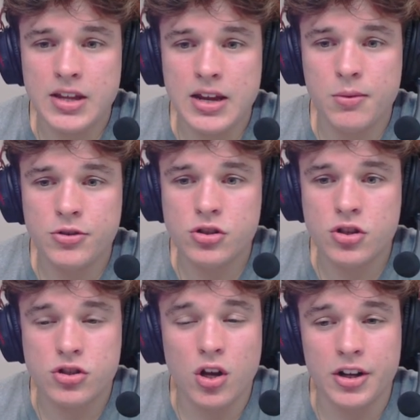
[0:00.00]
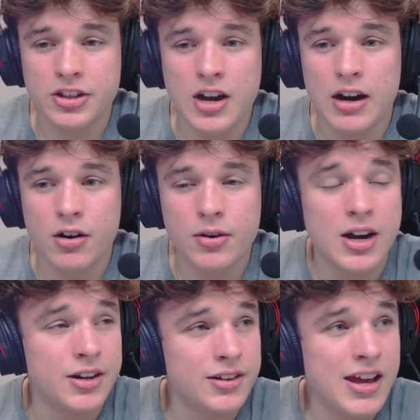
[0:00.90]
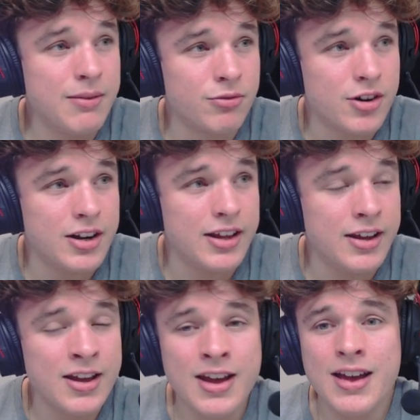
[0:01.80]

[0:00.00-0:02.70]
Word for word: it was just a solid Caro-Kann game, really.